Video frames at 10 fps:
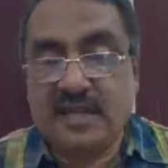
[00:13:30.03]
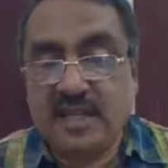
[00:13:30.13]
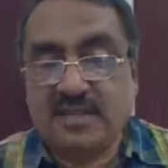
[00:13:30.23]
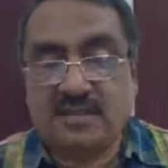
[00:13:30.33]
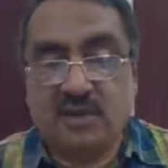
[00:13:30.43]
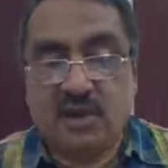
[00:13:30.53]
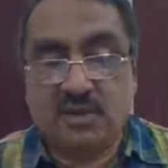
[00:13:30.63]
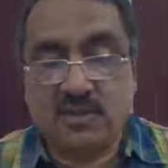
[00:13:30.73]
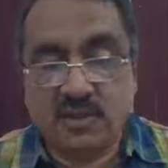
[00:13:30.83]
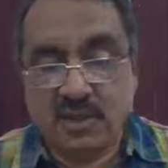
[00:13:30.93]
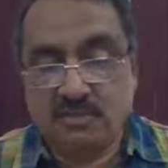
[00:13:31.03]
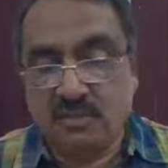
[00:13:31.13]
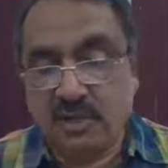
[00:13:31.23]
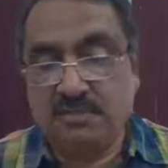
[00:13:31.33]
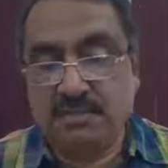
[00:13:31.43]
He has to also
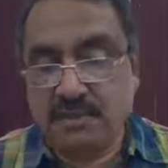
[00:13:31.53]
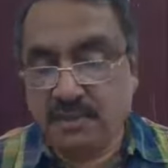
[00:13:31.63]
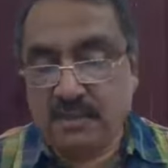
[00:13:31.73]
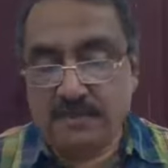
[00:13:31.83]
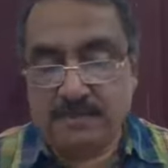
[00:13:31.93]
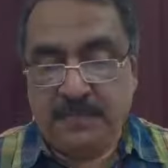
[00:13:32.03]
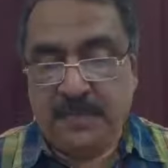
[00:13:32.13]
come in person.